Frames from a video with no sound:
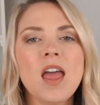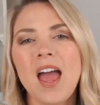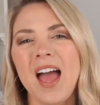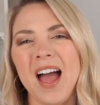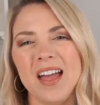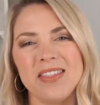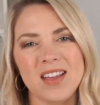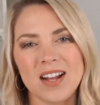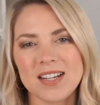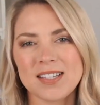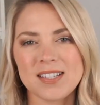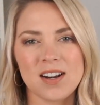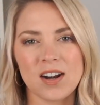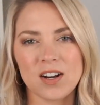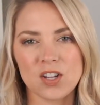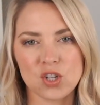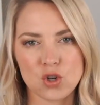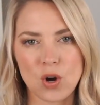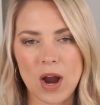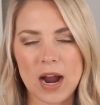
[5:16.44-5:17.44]
and that's not
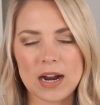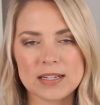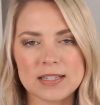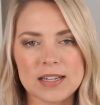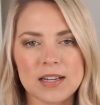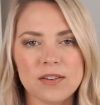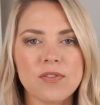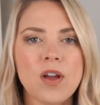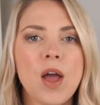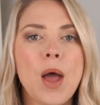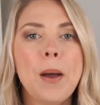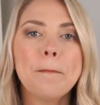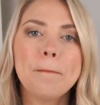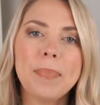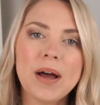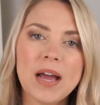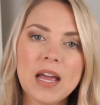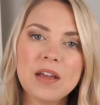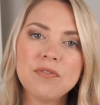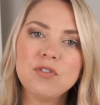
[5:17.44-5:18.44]
attractive.
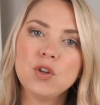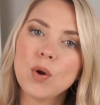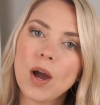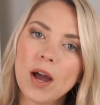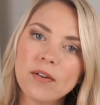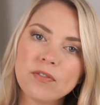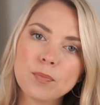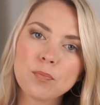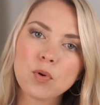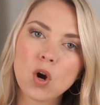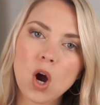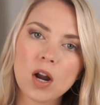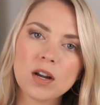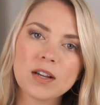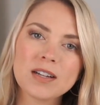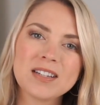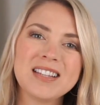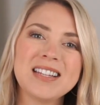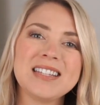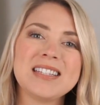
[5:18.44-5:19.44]
But if you have a
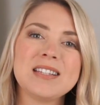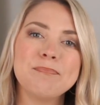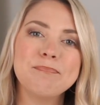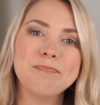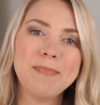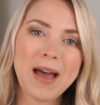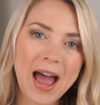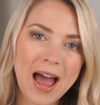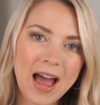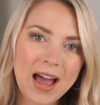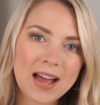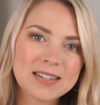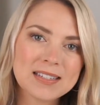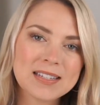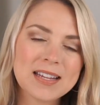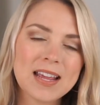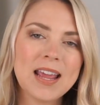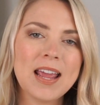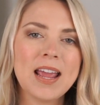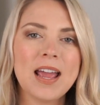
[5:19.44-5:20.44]
product that's matte
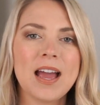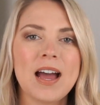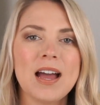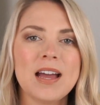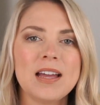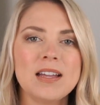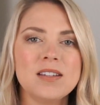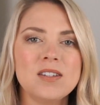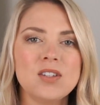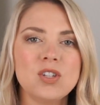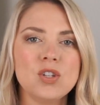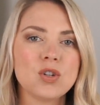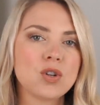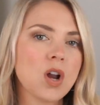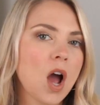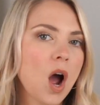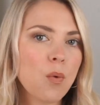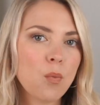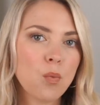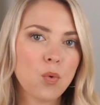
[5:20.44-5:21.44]
and you're
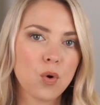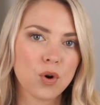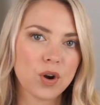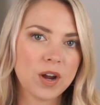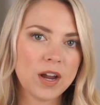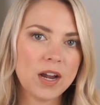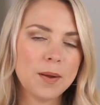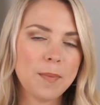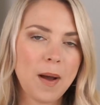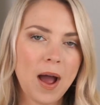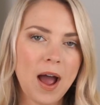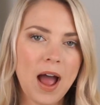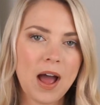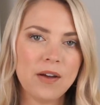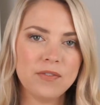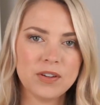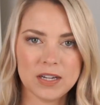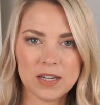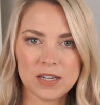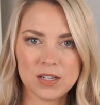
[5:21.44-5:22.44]
not worried about
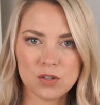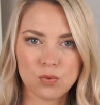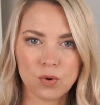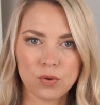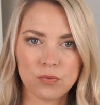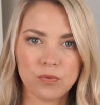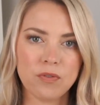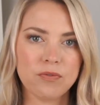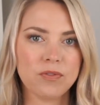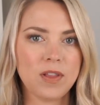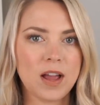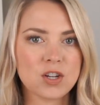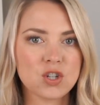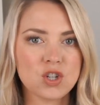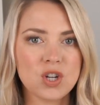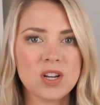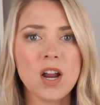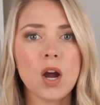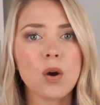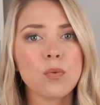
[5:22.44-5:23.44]
having any sort of
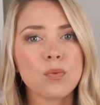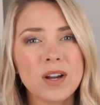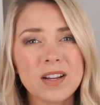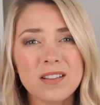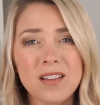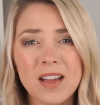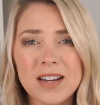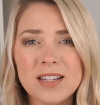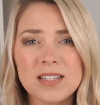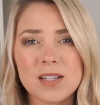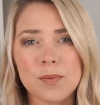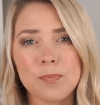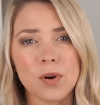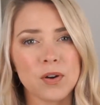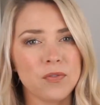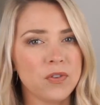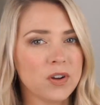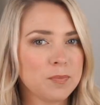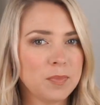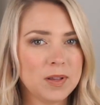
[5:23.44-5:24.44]
reflection, a ring light is a
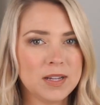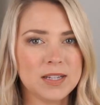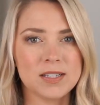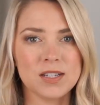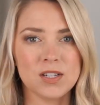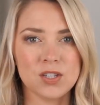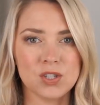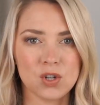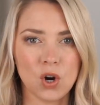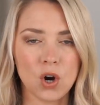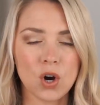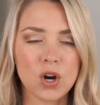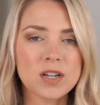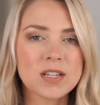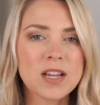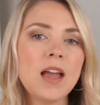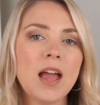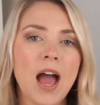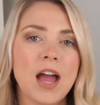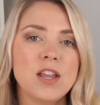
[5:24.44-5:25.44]
perfect place to start,
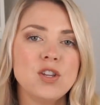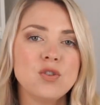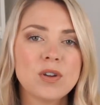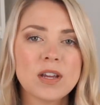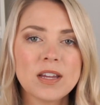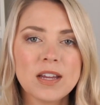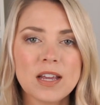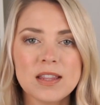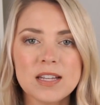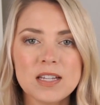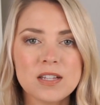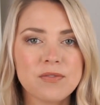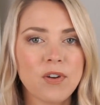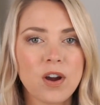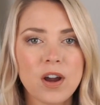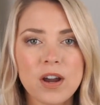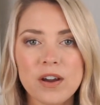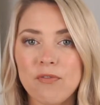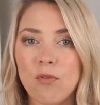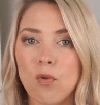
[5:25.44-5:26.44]
and you can get these
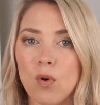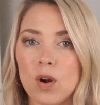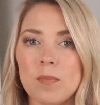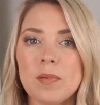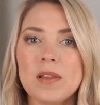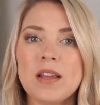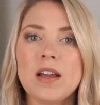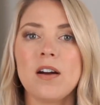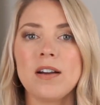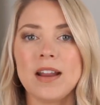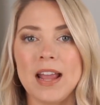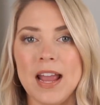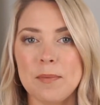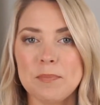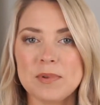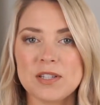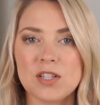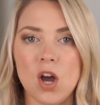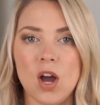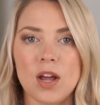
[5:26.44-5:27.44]
very affordably on
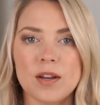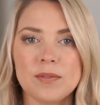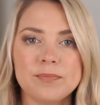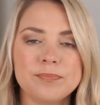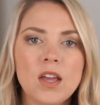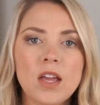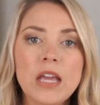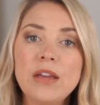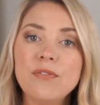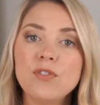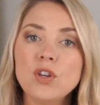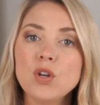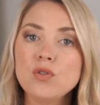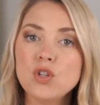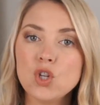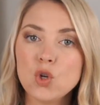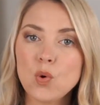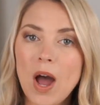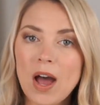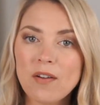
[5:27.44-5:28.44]
Amazon. If you
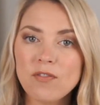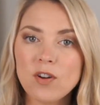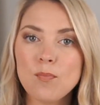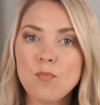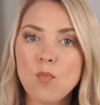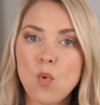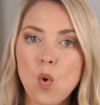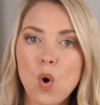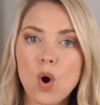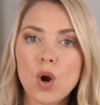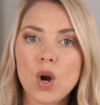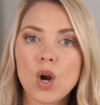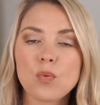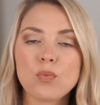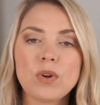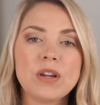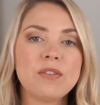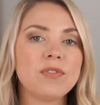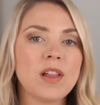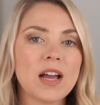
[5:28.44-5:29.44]
do have a more
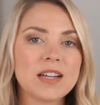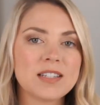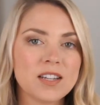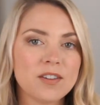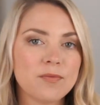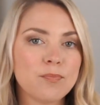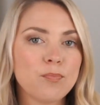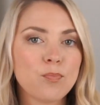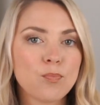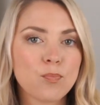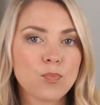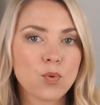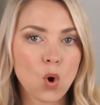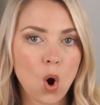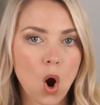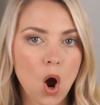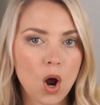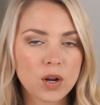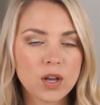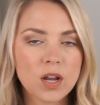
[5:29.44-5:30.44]
reflective
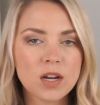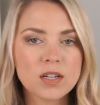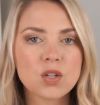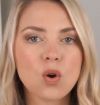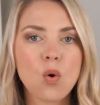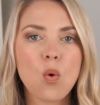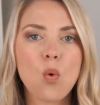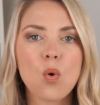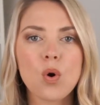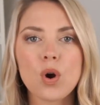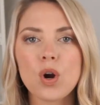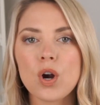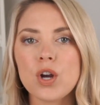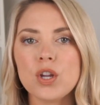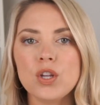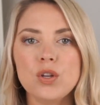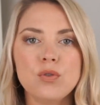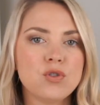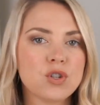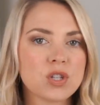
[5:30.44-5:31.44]
product or
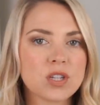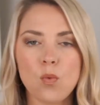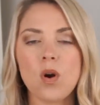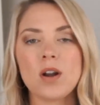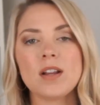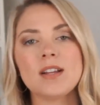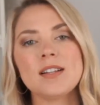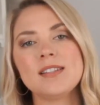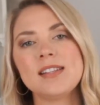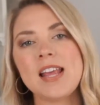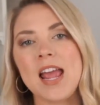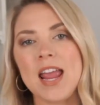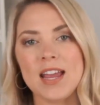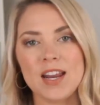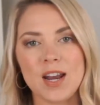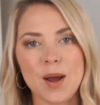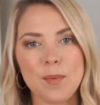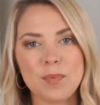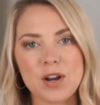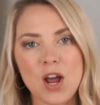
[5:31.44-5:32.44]
you just want to take it
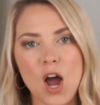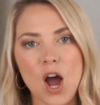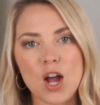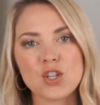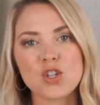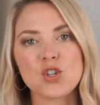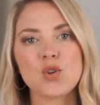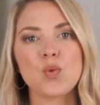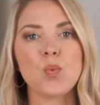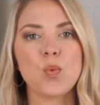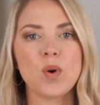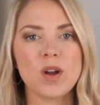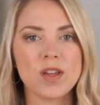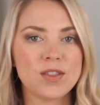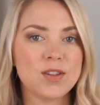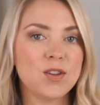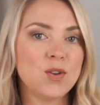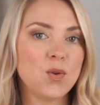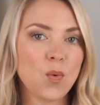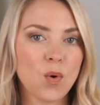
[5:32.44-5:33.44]
up a notch
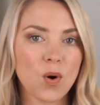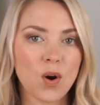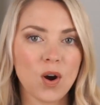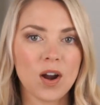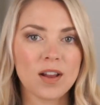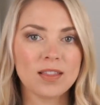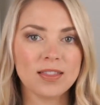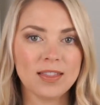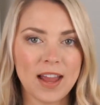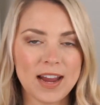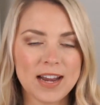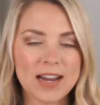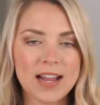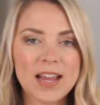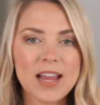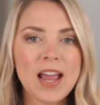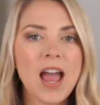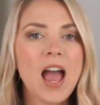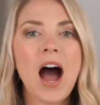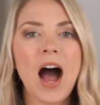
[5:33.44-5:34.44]
with your
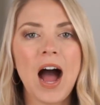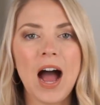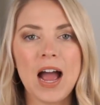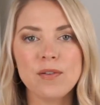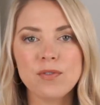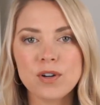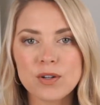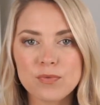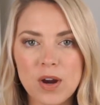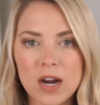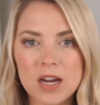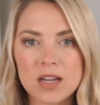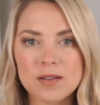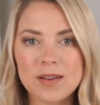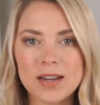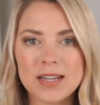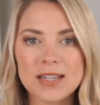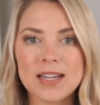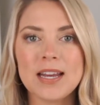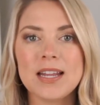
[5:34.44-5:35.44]
lighting, I would
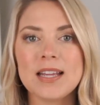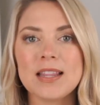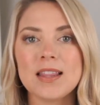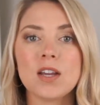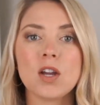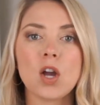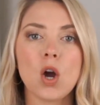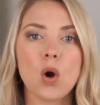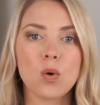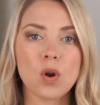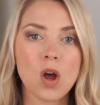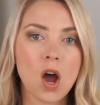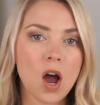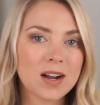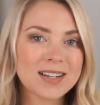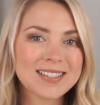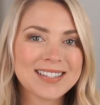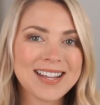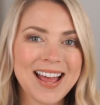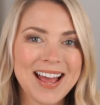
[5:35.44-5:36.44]
recommend getting the
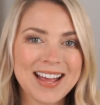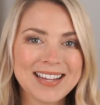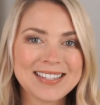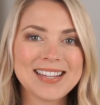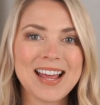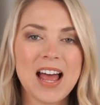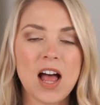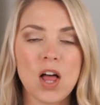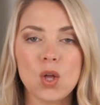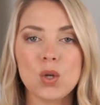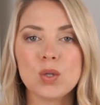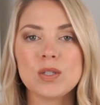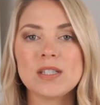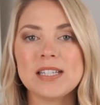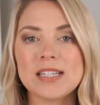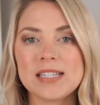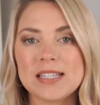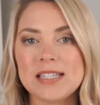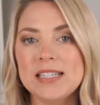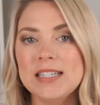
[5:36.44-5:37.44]
Godox
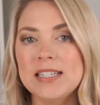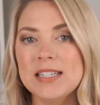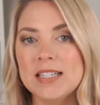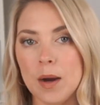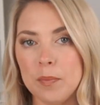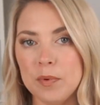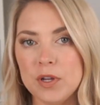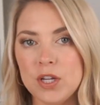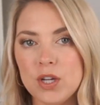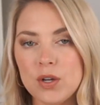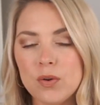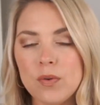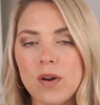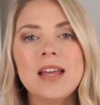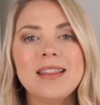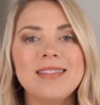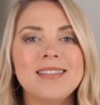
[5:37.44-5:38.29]
SL60W.